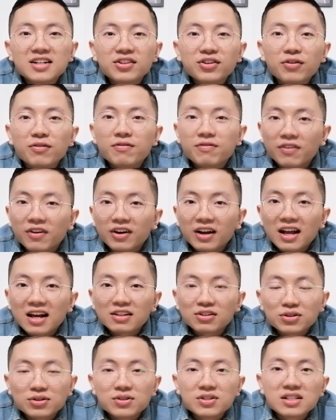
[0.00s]
don't
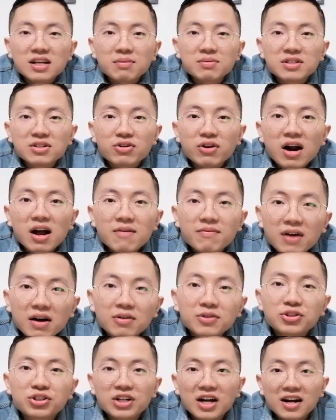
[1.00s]
forget to subscribe
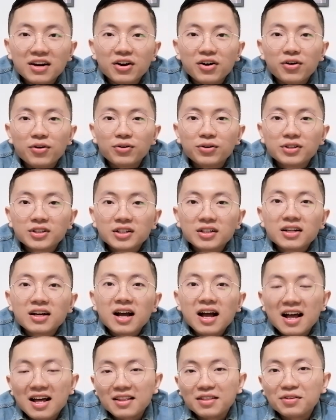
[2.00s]
our channel
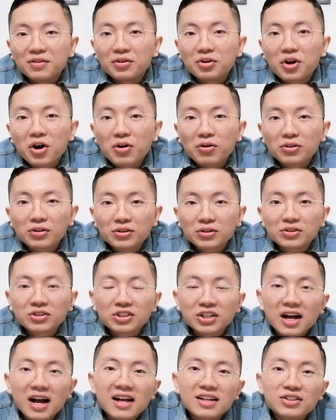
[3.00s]
and go to
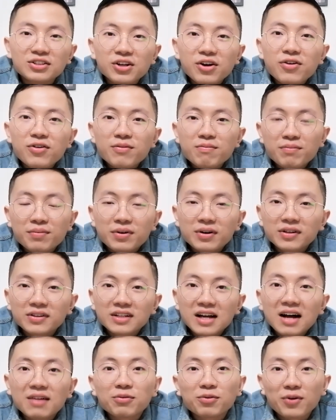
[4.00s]
try Joyroom
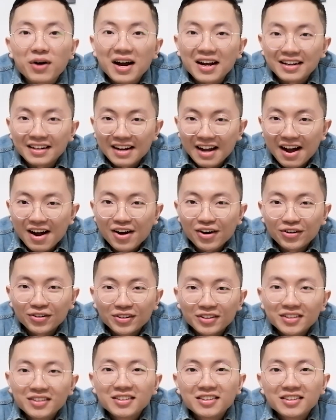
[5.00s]
product right now.